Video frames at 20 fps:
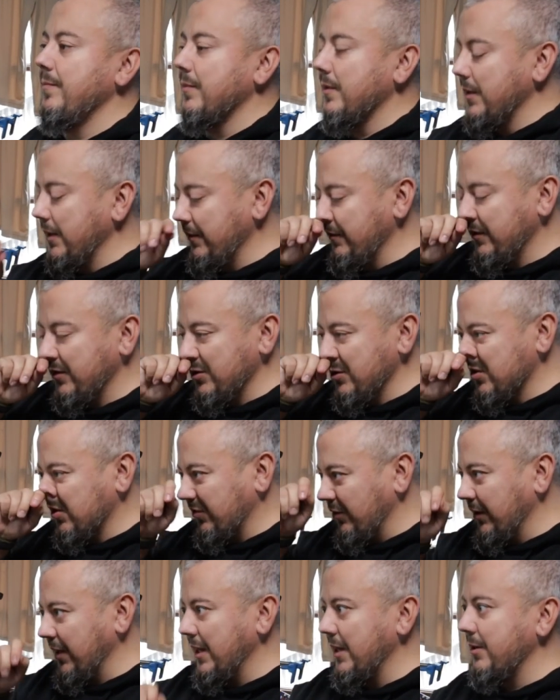leave it loose
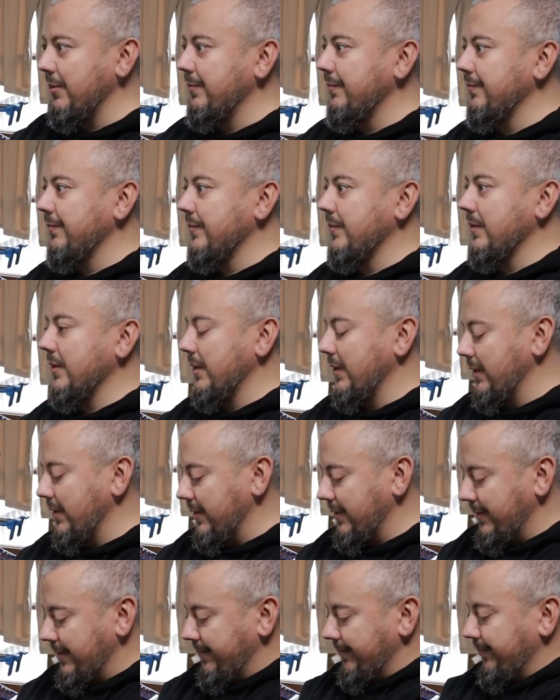for now.
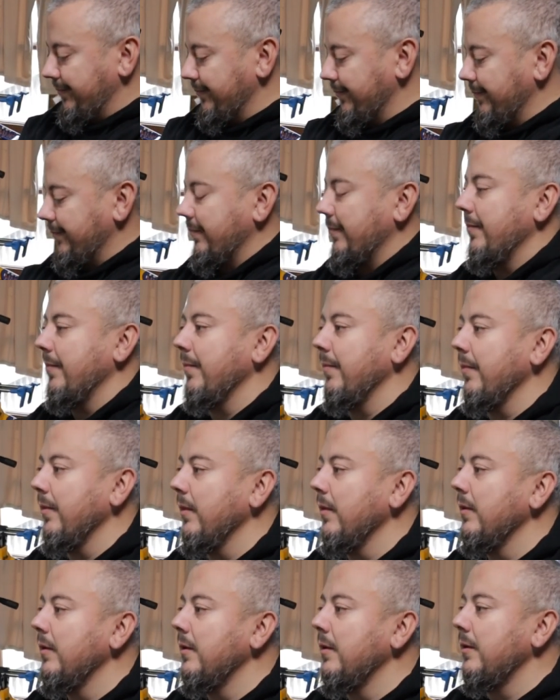Don't
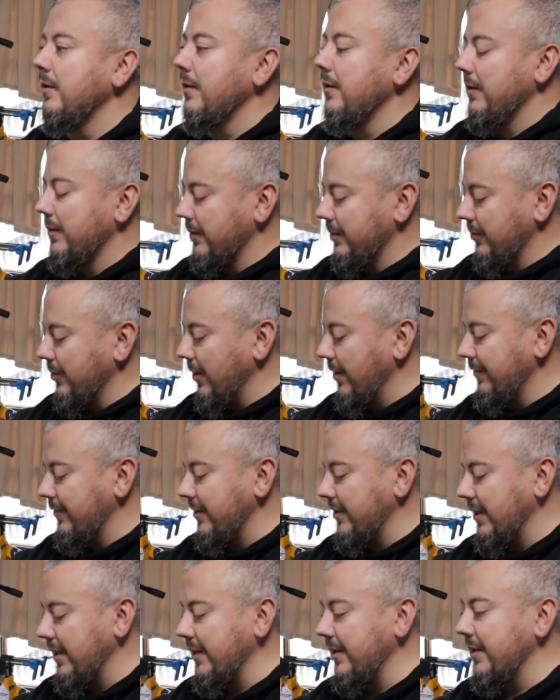have to
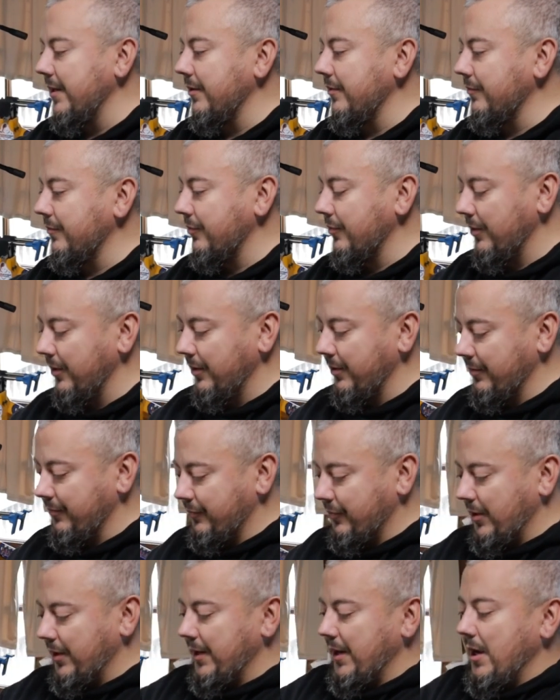tighten it for
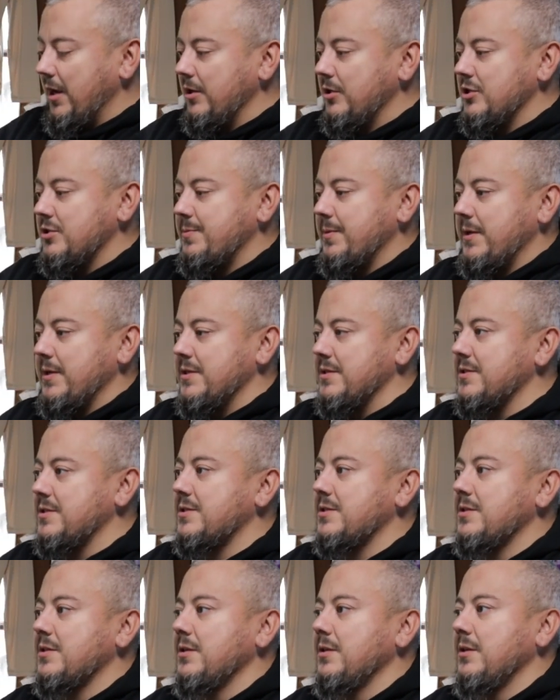right now, just
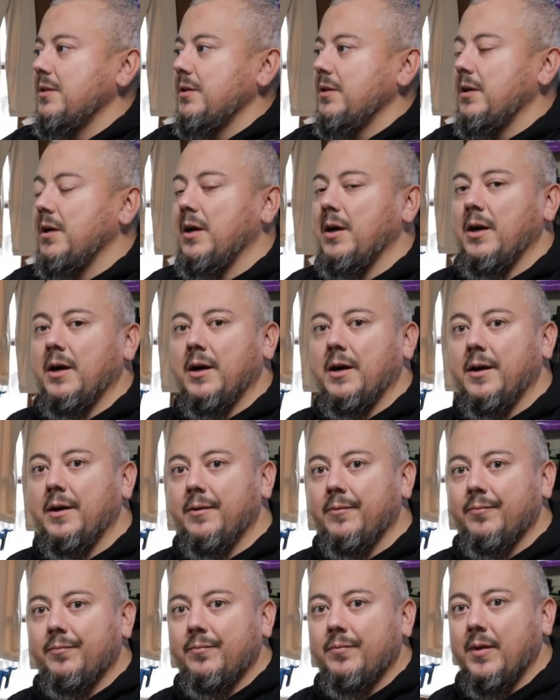because I
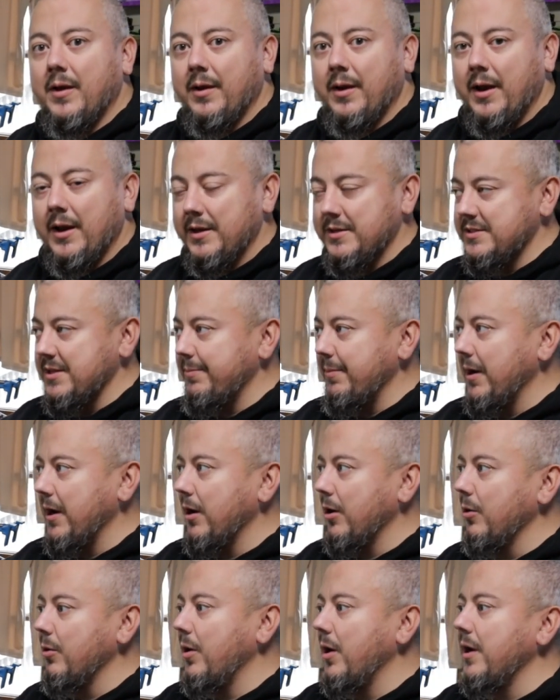gotta set my
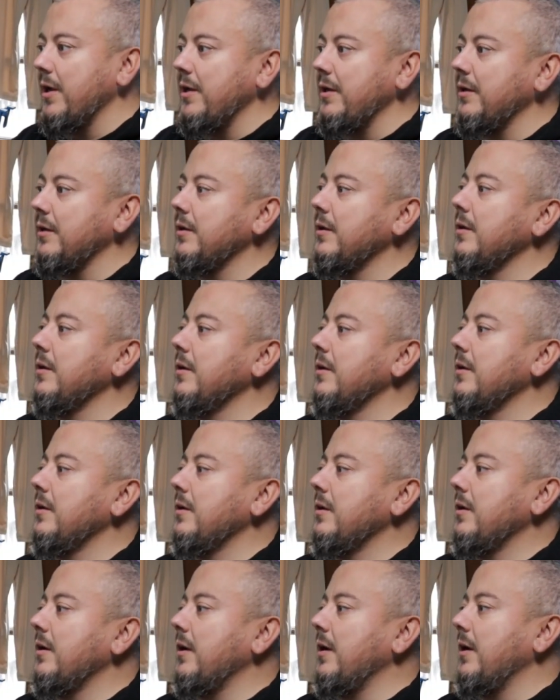arrow height.
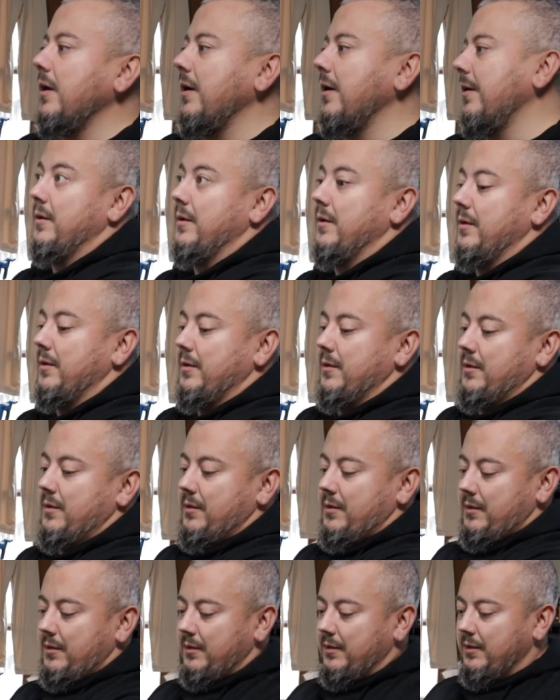I'm
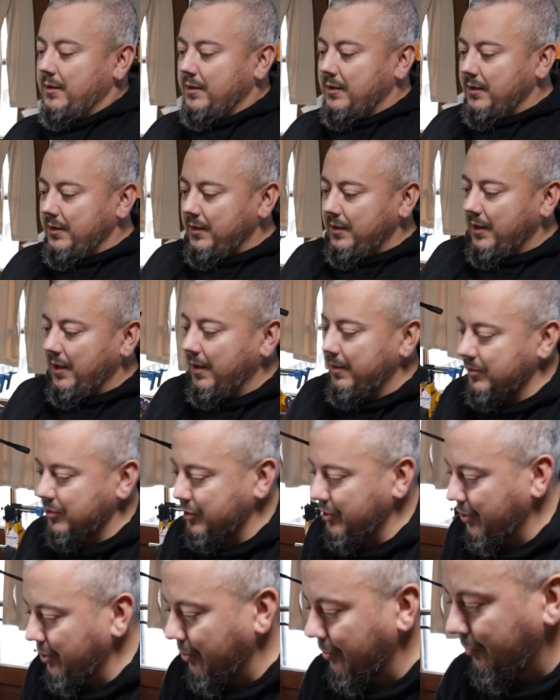just
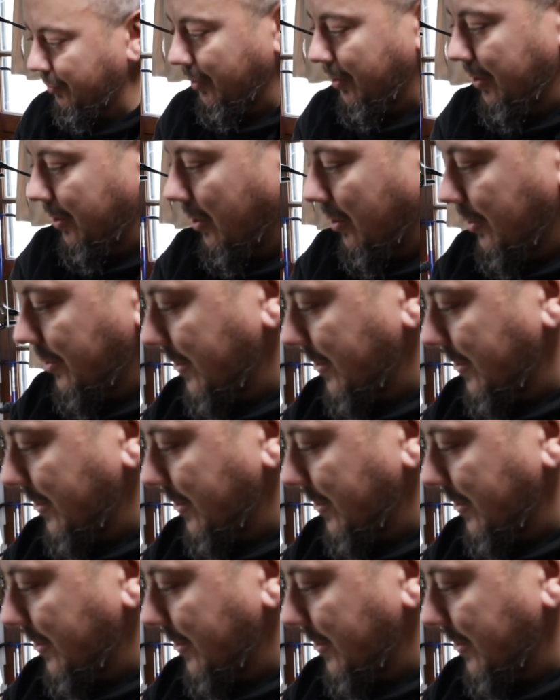gonna go through all